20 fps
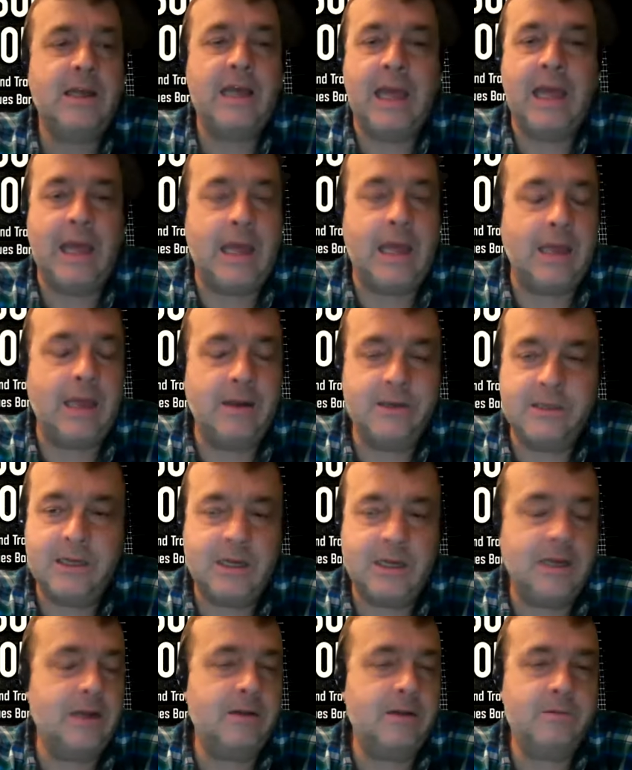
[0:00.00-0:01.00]
and
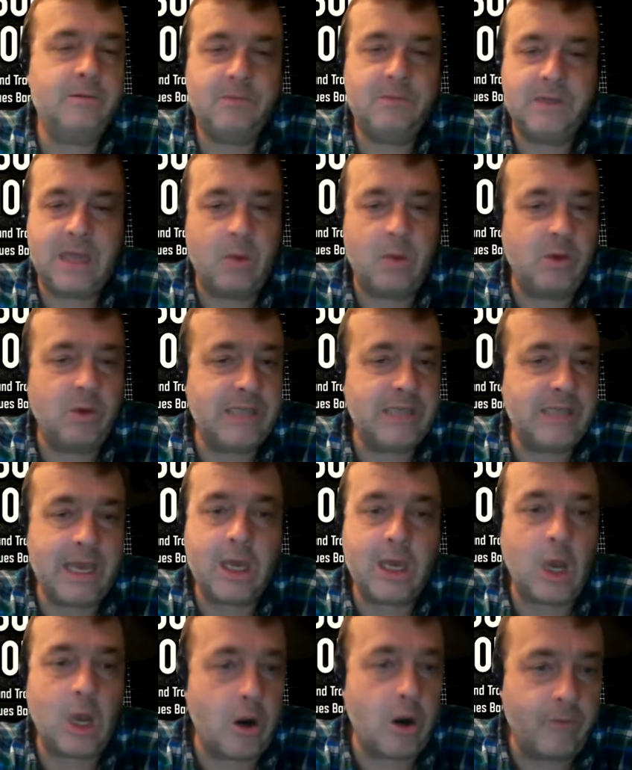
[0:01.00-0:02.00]
uh, they would
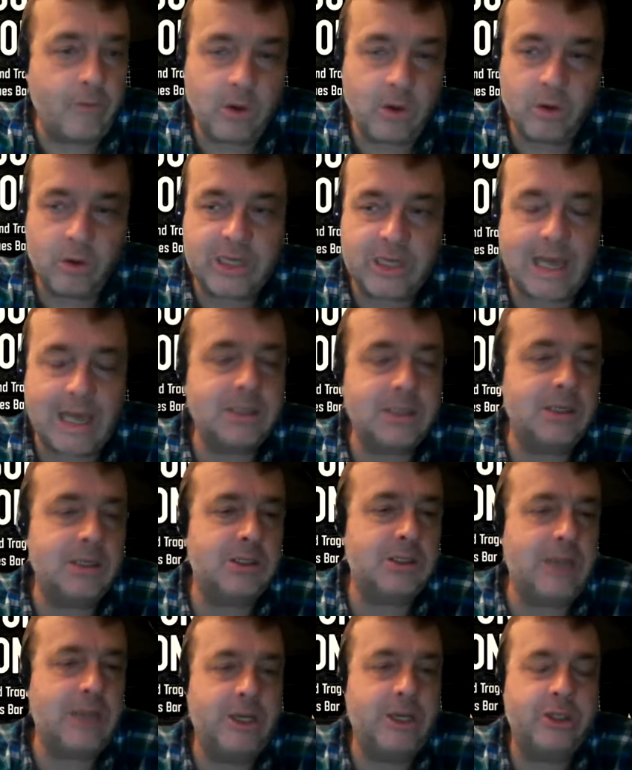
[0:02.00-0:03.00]
take care of you at Jackson
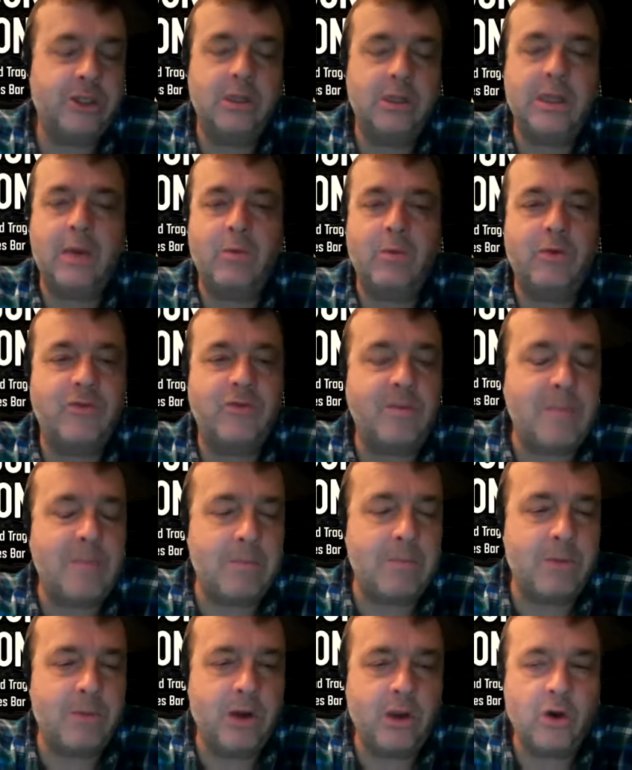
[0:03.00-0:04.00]
Station. They would
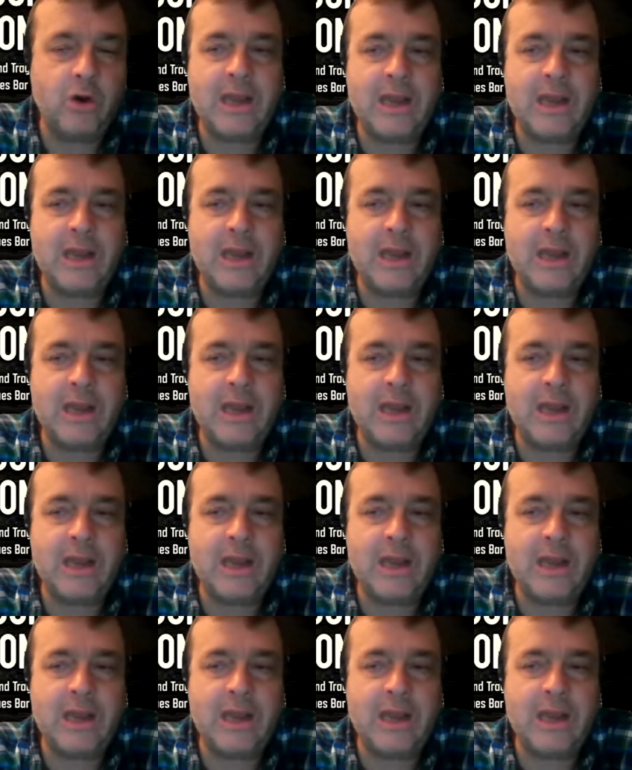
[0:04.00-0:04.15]
remember your